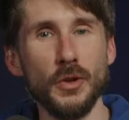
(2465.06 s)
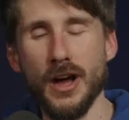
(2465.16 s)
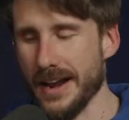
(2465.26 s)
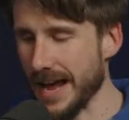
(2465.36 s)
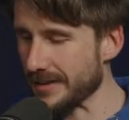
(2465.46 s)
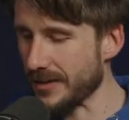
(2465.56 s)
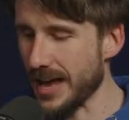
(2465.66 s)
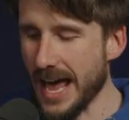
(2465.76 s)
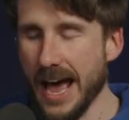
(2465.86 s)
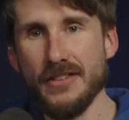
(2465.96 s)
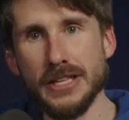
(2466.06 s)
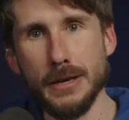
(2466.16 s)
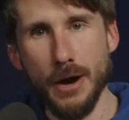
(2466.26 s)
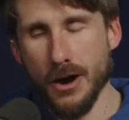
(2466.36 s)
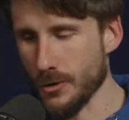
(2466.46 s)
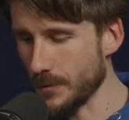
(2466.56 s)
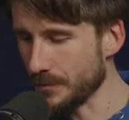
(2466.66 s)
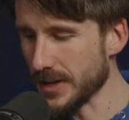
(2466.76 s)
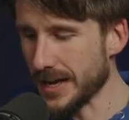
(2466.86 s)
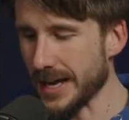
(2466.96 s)
Lot have have a debacle,
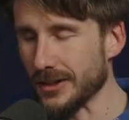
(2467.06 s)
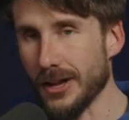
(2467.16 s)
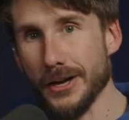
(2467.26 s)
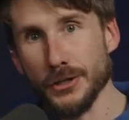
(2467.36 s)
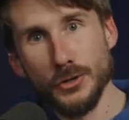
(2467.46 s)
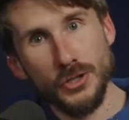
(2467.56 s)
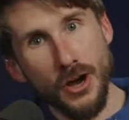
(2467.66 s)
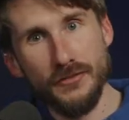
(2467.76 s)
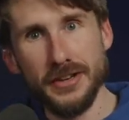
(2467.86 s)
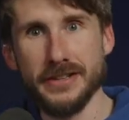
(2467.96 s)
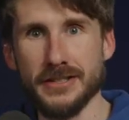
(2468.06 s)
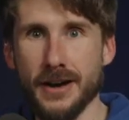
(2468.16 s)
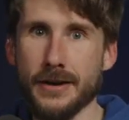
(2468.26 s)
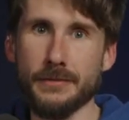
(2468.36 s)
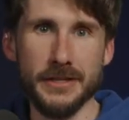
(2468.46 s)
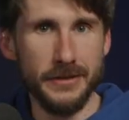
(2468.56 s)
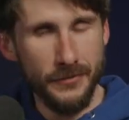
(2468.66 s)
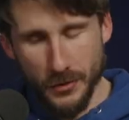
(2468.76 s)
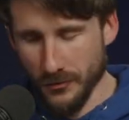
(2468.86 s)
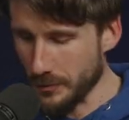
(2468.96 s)
and Lot goes off into Sodom, and
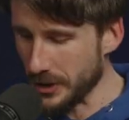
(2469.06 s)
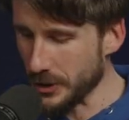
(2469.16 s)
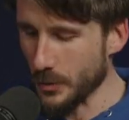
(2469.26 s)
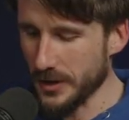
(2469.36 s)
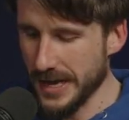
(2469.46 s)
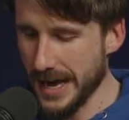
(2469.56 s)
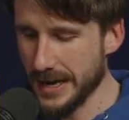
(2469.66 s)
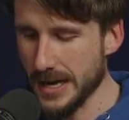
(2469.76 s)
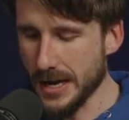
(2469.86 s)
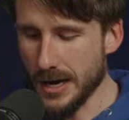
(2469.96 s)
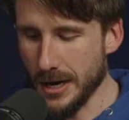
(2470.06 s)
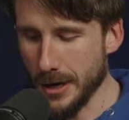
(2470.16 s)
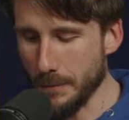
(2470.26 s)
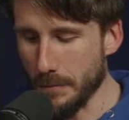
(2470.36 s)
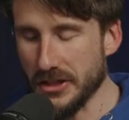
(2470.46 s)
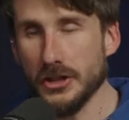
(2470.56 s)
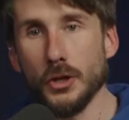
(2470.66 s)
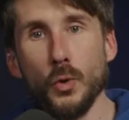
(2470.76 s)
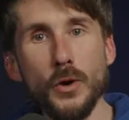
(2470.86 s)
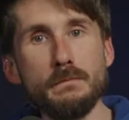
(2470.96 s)
if you're familiar with that, um, but then the
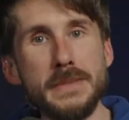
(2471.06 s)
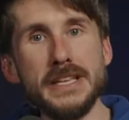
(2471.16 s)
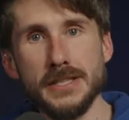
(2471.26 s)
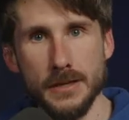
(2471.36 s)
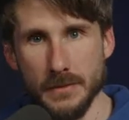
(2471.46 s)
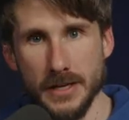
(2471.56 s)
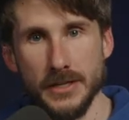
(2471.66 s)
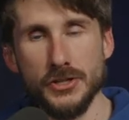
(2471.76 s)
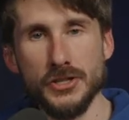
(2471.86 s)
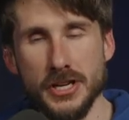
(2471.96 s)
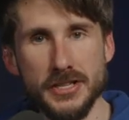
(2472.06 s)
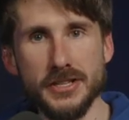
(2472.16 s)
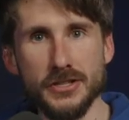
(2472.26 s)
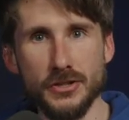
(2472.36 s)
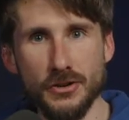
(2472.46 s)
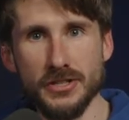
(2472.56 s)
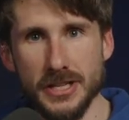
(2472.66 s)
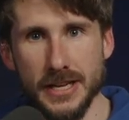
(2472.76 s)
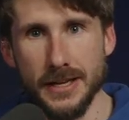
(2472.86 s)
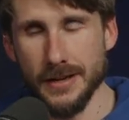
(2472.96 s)
Lord meets him in Genesis
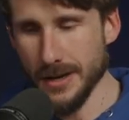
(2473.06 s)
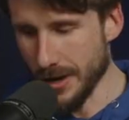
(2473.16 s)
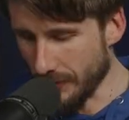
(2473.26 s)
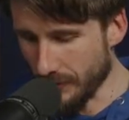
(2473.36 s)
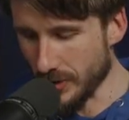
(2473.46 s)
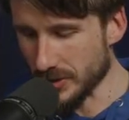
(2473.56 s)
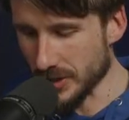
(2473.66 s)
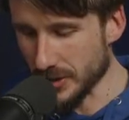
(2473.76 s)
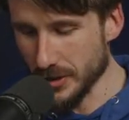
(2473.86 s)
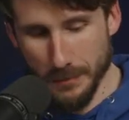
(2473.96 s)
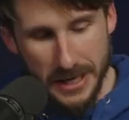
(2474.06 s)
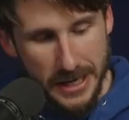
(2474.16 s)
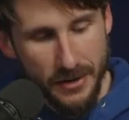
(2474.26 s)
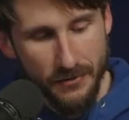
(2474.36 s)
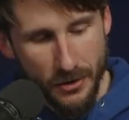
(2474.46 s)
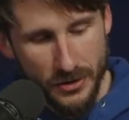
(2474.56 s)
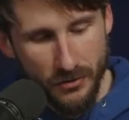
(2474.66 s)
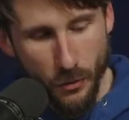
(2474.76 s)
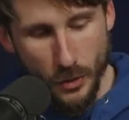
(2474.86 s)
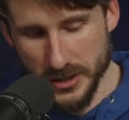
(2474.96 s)
13 verses beginning in verse
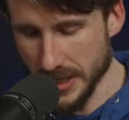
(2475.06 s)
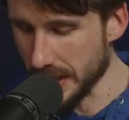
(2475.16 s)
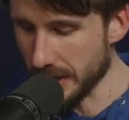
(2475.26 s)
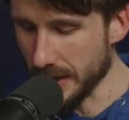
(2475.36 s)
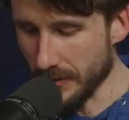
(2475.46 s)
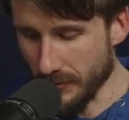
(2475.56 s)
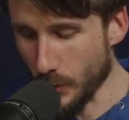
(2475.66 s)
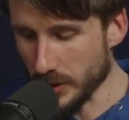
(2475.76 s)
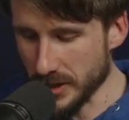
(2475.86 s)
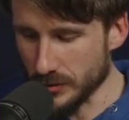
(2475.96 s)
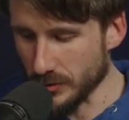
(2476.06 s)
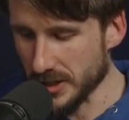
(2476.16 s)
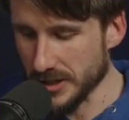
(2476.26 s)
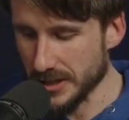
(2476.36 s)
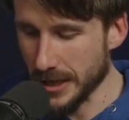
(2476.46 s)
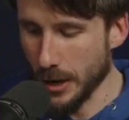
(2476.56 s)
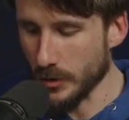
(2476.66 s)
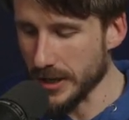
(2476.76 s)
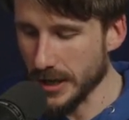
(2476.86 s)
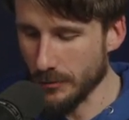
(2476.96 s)
14, 14 through 16. I'll
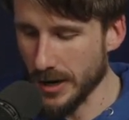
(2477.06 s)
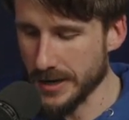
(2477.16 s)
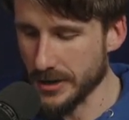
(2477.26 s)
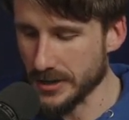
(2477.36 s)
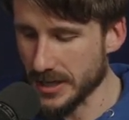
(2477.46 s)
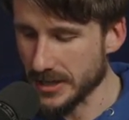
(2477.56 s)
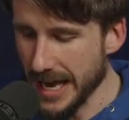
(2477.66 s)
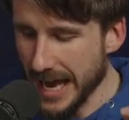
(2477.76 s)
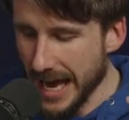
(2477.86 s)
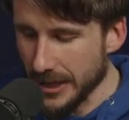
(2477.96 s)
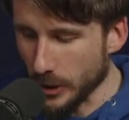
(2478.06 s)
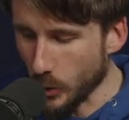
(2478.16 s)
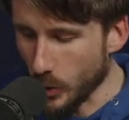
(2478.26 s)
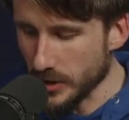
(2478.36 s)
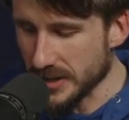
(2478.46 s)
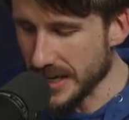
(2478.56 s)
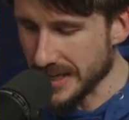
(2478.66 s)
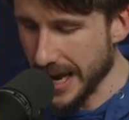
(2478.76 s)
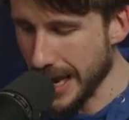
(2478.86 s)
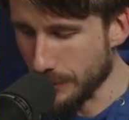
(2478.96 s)
read that right here. It says, "And the Lord said
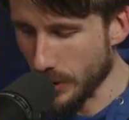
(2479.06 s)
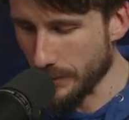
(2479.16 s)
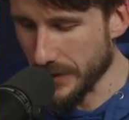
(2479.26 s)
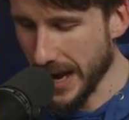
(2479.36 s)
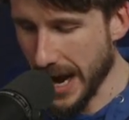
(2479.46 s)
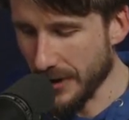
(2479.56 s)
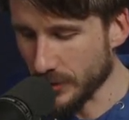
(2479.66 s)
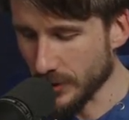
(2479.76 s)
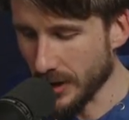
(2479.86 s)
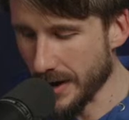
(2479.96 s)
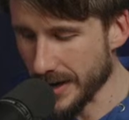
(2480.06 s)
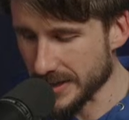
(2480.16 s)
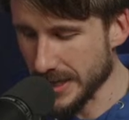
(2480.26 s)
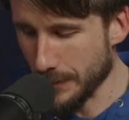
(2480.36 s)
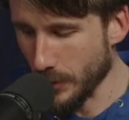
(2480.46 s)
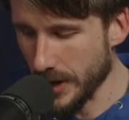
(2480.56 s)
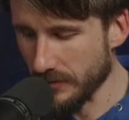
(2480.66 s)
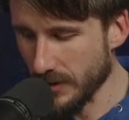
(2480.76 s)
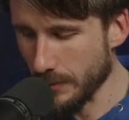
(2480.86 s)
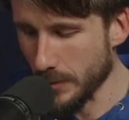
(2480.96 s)
to Abram, after Lot had separated
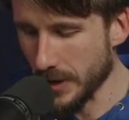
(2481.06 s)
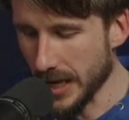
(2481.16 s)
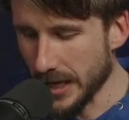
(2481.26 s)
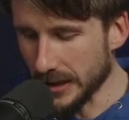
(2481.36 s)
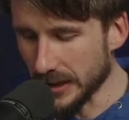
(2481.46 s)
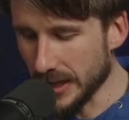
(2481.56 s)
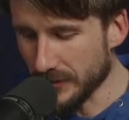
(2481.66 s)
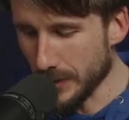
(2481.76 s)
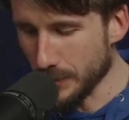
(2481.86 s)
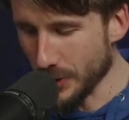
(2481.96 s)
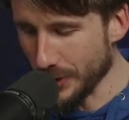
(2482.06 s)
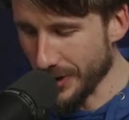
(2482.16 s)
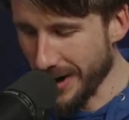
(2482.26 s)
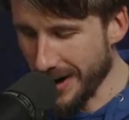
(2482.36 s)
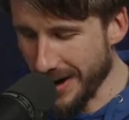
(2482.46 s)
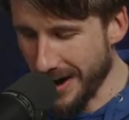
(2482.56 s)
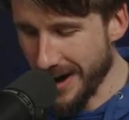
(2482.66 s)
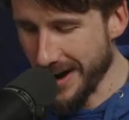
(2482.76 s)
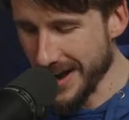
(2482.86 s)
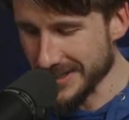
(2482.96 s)
from him, lift up your
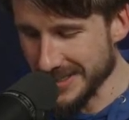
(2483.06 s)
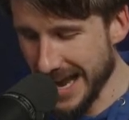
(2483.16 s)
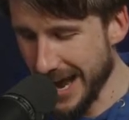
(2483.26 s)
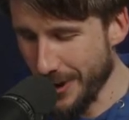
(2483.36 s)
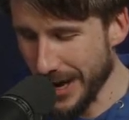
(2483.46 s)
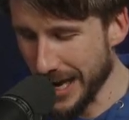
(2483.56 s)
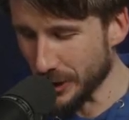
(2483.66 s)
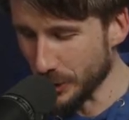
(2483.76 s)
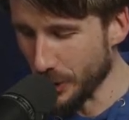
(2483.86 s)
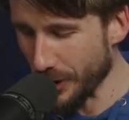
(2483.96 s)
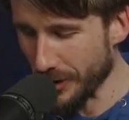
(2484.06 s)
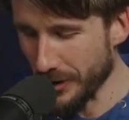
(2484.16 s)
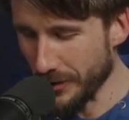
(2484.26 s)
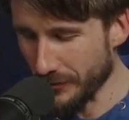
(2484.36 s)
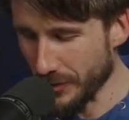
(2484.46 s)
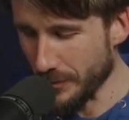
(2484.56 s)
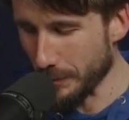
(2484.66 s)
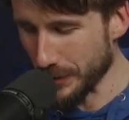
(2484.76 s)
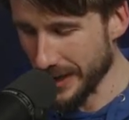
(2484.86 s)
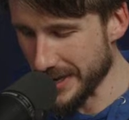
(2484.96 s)
eyes now and look from the
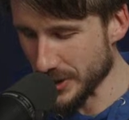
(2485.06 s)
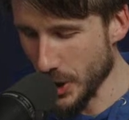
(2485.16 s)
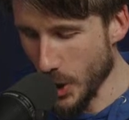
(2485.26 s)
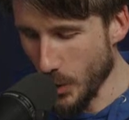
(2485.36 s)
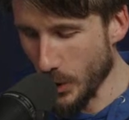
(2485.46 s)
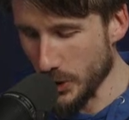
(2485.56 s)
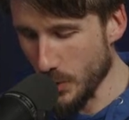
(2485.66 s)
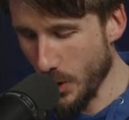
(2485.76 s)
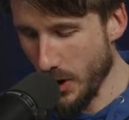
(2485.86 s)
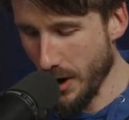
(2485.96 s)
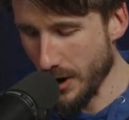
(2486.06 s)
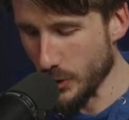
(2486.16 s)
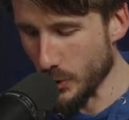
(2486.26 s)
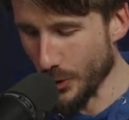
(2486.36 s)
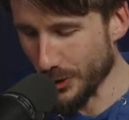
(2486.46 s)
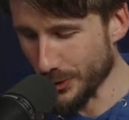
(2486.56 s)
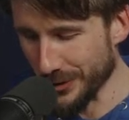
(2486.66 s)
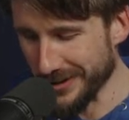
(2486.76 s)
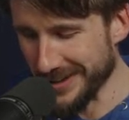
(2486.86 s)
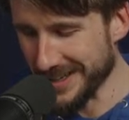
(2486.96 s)
place where you are,
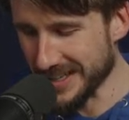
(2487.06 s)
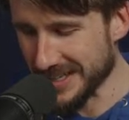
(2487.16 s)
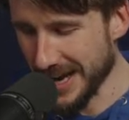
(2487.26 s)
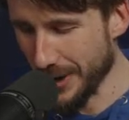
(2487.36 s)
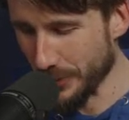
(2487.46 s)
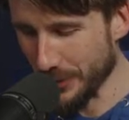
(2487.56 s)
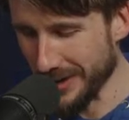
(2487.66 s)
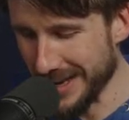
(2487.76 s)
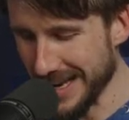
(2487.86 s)
northward, southward,